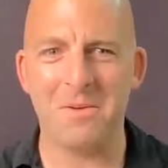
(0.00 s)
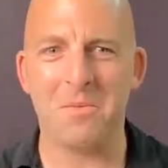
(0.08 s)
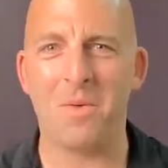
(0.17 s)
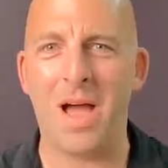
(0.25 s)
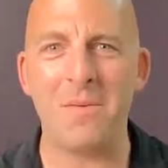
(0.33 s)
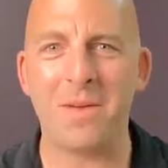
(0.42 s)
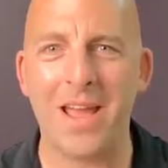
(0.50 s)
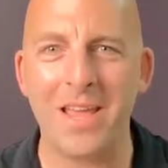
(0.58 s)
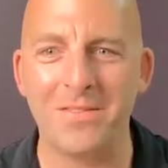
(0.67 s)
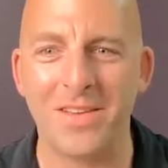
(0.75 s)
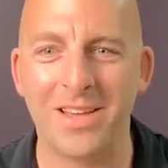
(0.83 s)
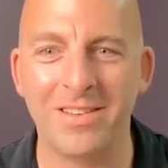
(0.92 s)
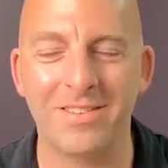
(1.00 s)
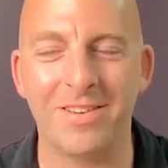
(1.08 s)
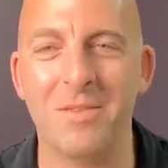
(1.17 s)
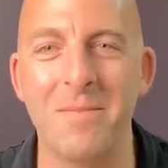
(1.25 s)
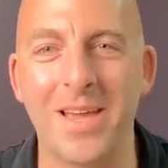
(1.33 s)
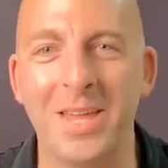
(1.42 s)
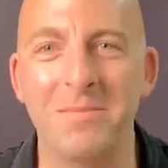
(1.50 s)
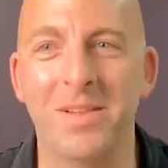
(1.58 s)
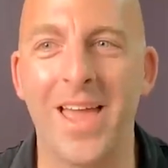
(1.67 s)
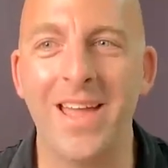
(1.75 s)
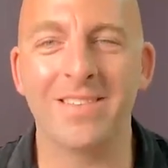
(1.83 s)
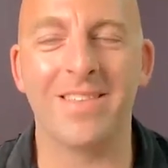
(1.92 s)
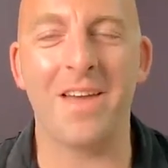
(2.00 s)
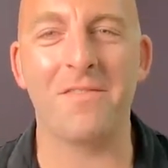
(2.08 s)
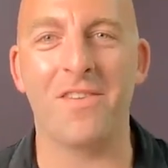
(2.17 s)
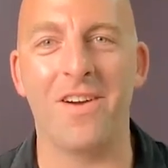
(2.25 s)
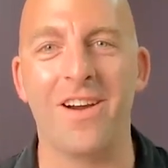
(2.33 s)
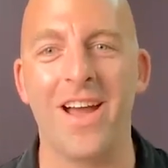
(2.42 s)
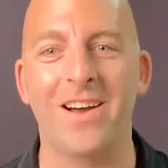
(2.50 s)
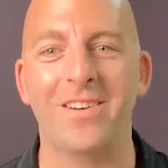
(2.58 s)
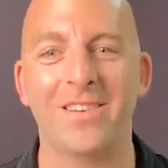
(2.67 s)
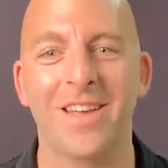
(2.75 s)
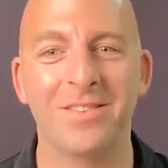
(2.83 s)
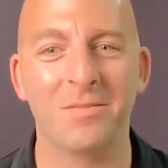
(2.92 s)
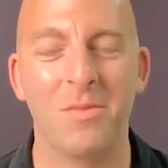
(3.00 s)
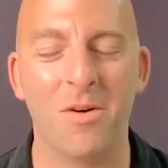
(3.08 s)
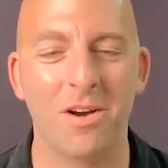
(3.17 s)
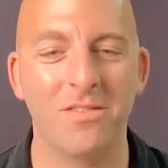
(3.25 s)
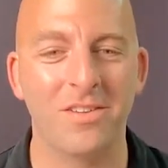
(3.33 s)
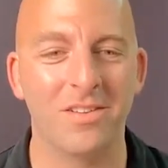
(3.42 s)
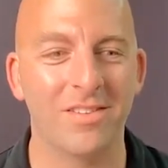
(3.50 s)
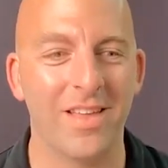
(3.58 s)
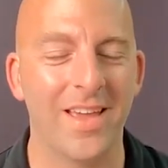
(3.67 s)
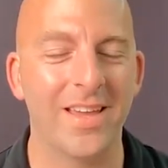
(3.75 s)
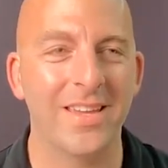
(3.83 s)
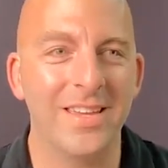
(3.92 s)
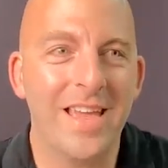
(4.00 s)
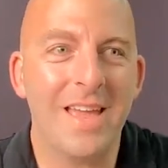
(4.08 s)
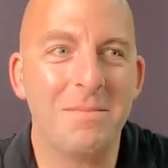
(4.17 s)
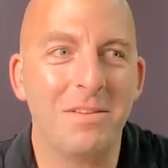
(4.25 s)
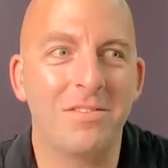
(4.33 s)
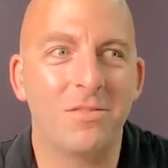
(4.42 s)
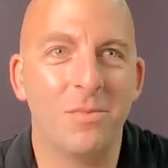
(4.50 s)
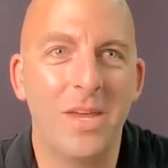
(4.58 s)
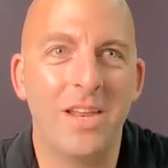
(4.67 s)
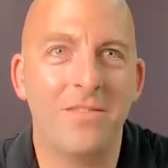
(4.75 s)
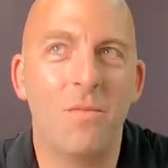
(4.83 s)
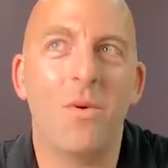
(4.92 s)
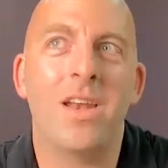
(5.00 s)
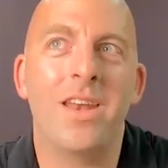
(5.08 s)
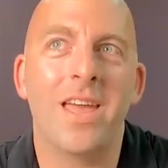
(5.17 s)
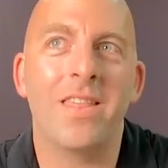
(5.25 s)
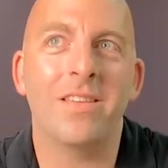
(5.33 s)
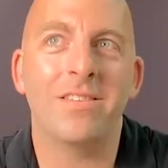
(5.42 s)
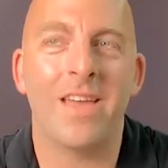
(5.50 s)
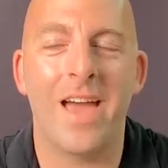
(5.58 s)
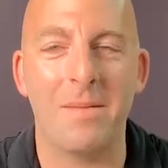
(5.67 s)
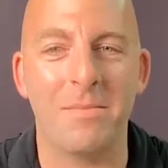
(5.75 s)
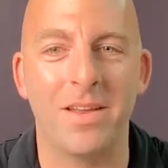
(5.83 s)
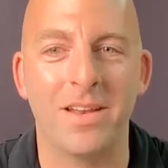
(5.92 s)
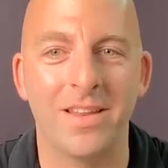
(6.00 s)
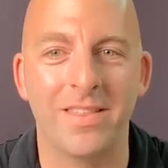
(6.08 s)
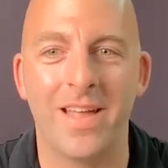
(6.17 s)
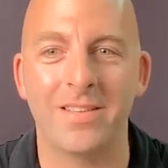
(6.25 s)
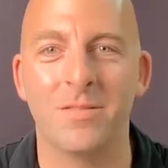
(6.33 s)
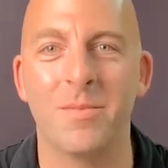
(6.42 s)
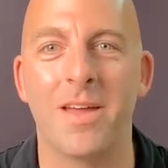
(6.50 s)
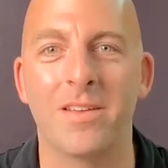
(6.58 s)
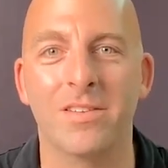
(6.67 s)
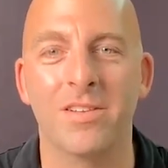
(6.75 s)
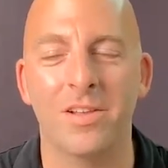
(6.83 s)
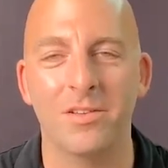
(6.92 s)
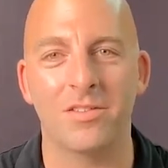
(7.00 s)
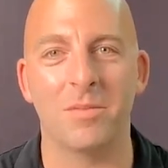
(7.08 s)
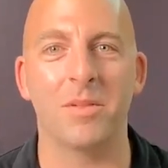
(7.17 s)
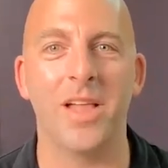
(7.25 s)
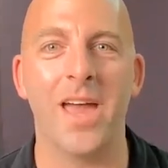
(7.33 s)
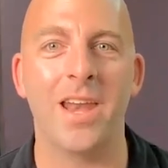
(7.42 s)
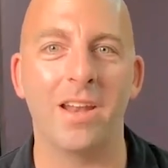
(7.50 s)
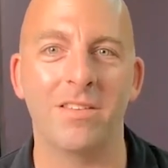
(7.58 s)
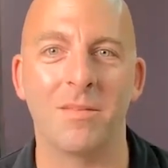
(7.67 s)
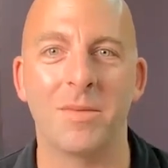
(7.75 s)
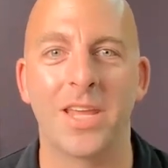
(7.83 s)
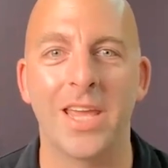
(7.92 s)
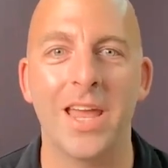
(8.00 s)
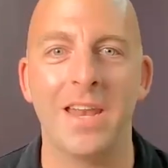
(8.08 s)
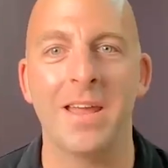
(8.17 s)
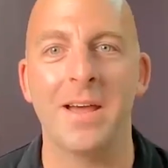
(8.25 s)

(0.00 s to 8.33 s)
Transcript: why would I even consider making plans that far out? It's more of just like, yeah, it'd be sweet if one day this happened. And that's about as close to planning as I'm going to get